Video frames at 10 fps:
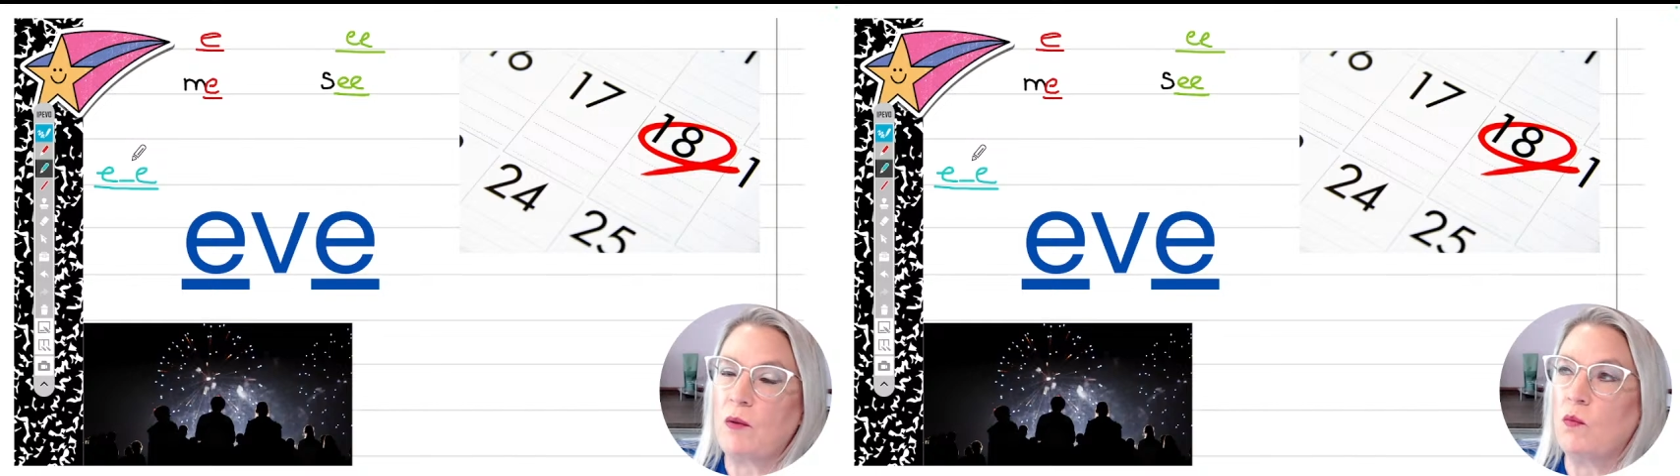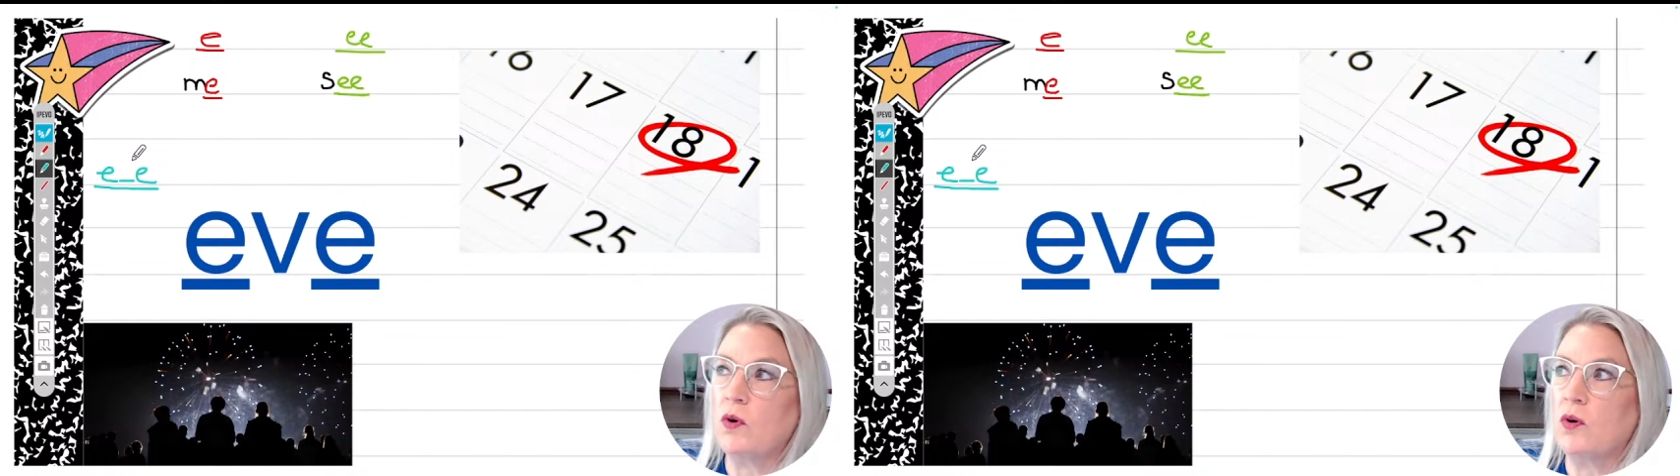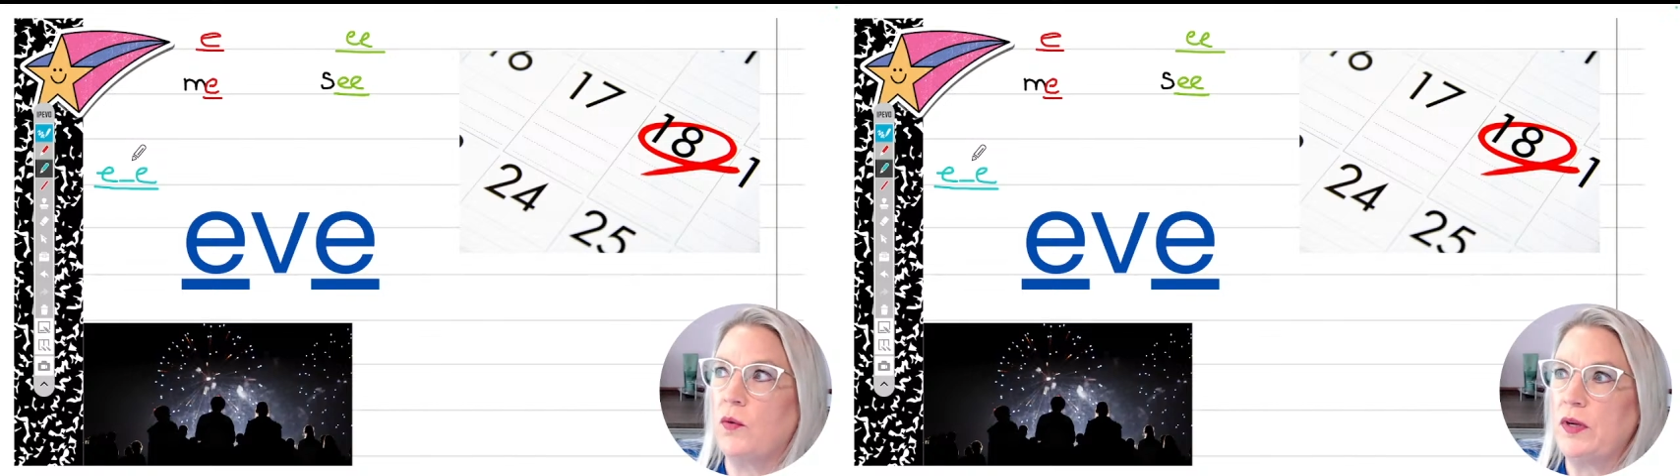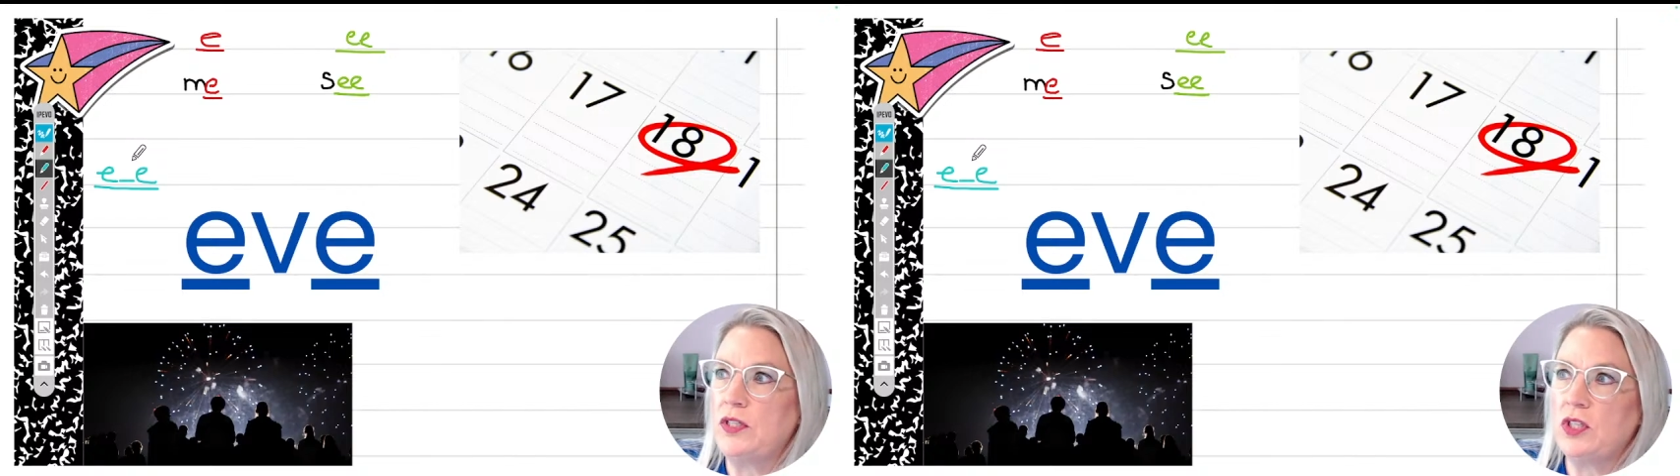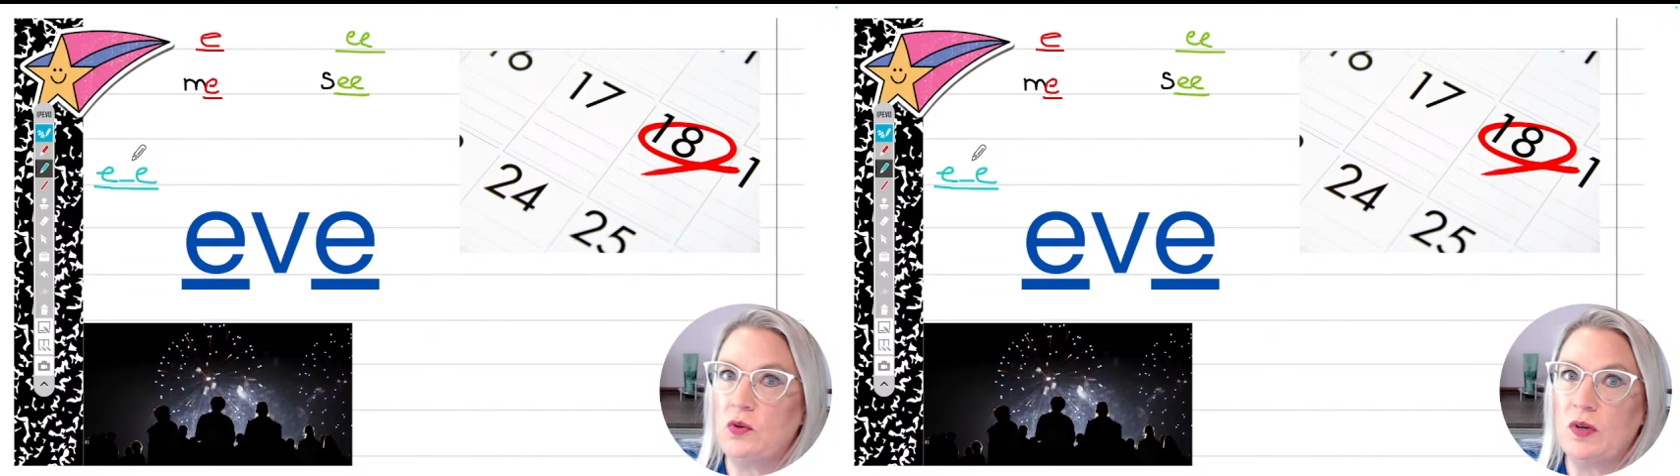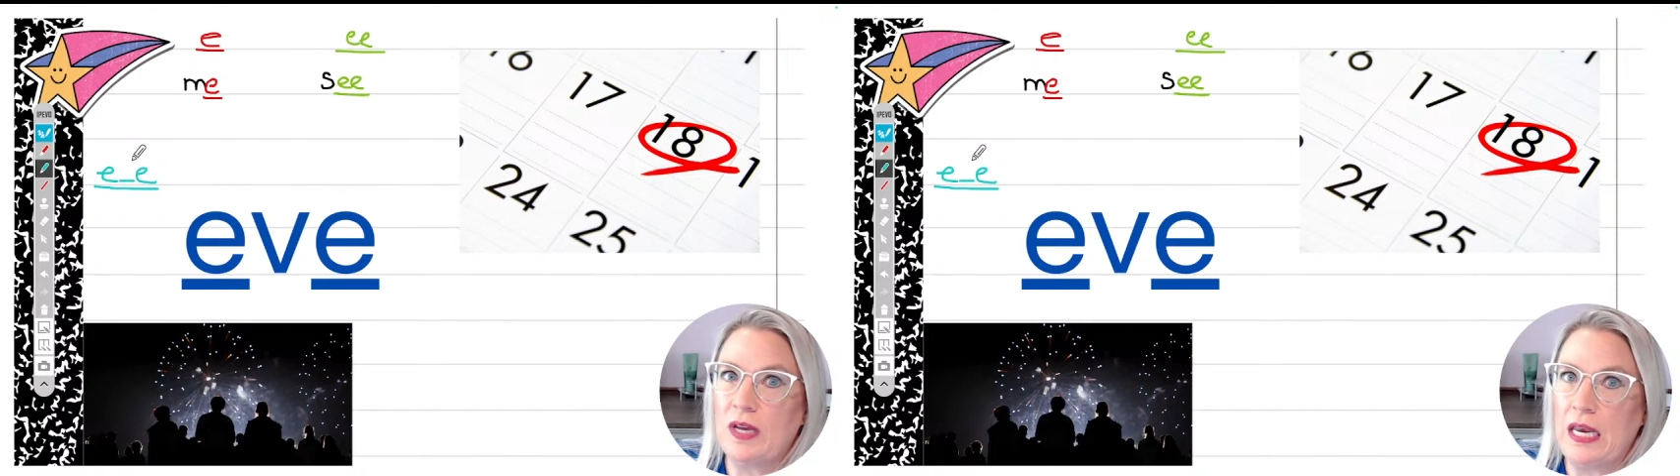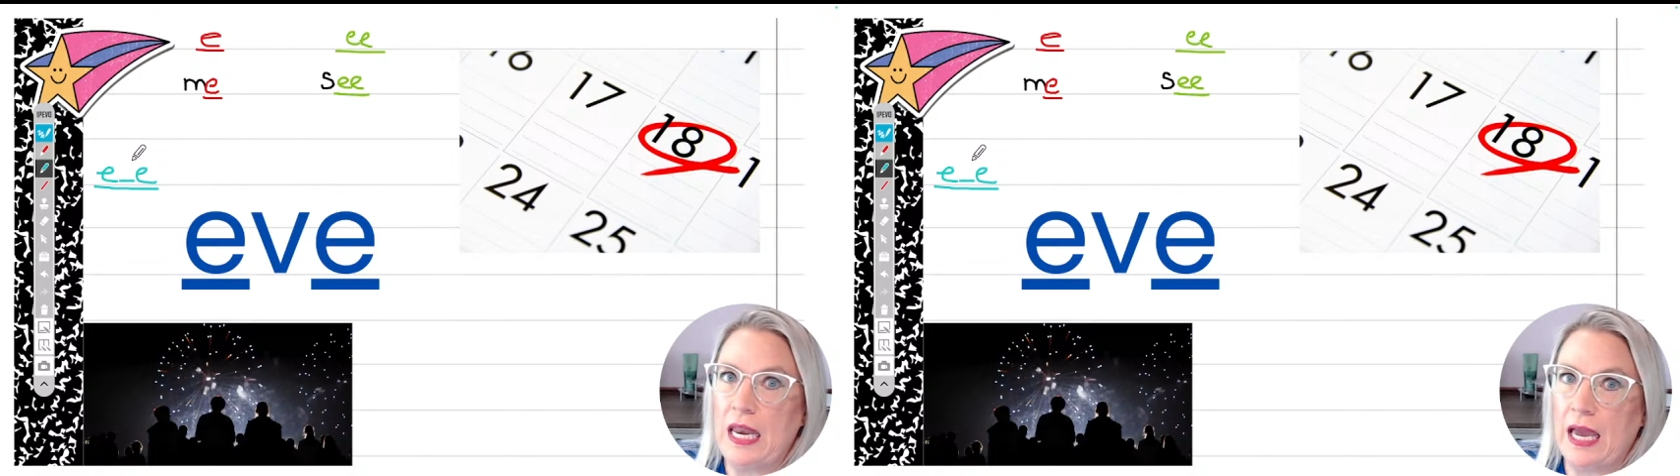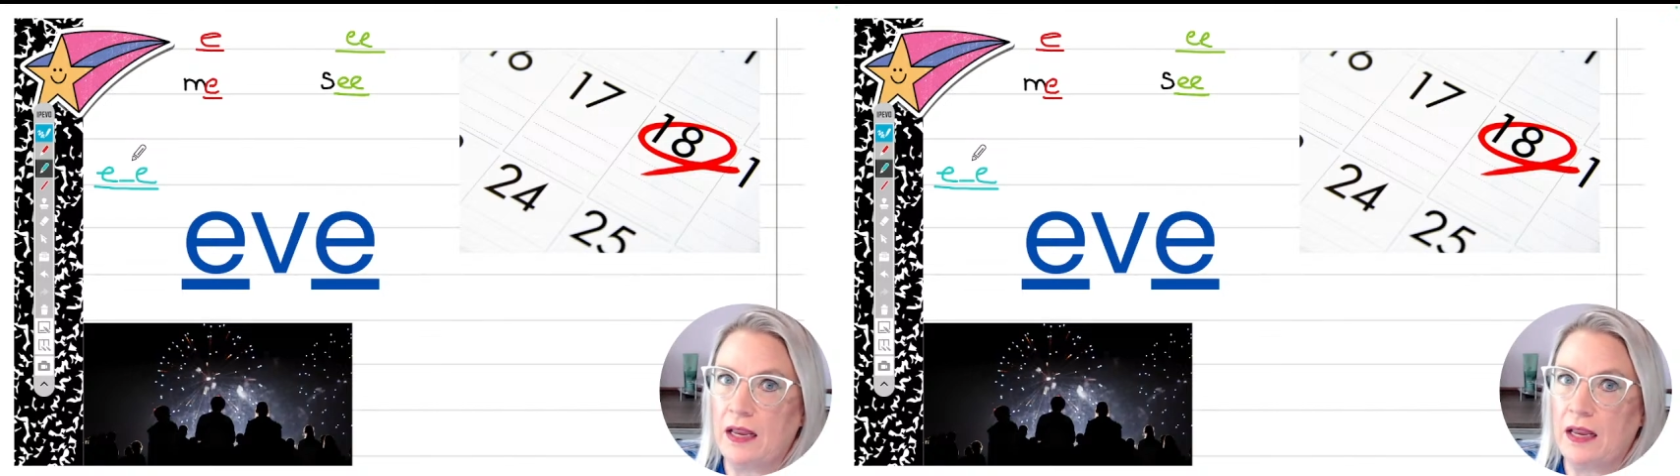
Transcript: going to connect